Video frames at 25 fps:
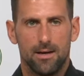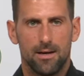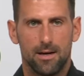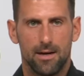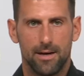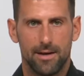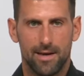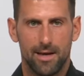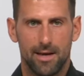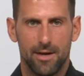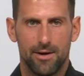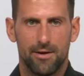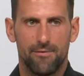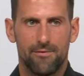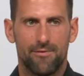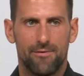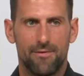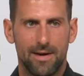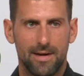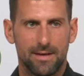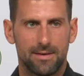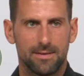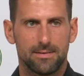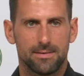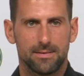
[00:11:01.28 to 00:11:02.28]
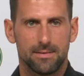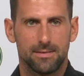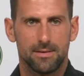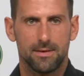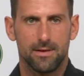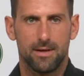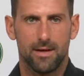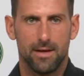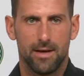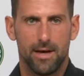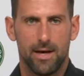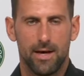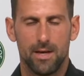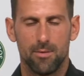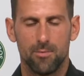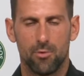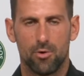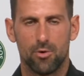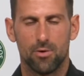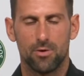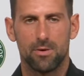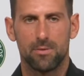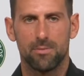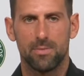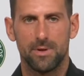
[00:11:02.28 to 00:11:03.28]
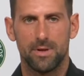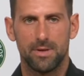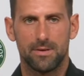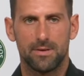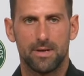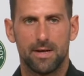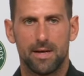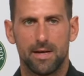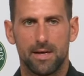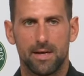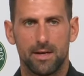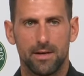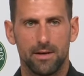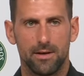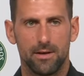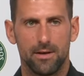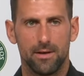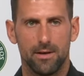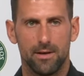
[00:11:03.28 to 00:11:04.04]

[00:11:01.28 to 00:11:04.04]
I can't affect anymore, but I can